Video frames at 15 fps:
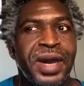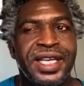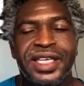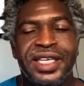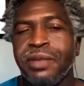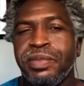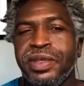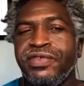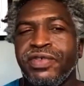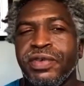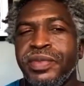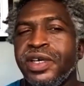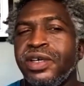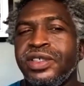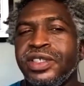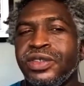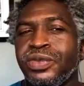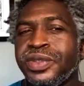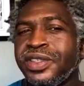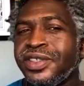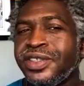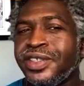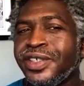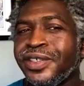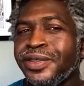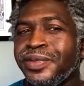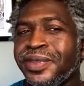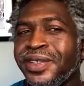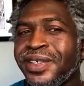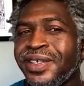not be familiar with the
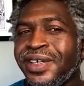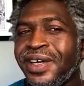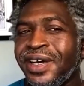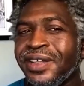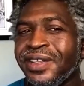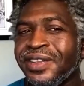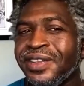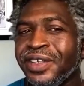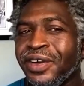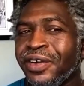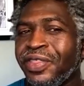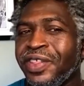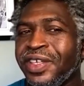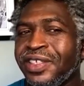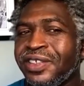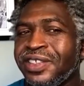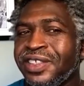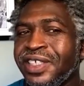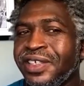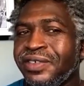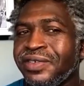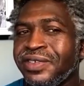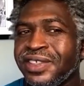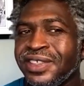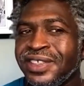term, their authentic selves?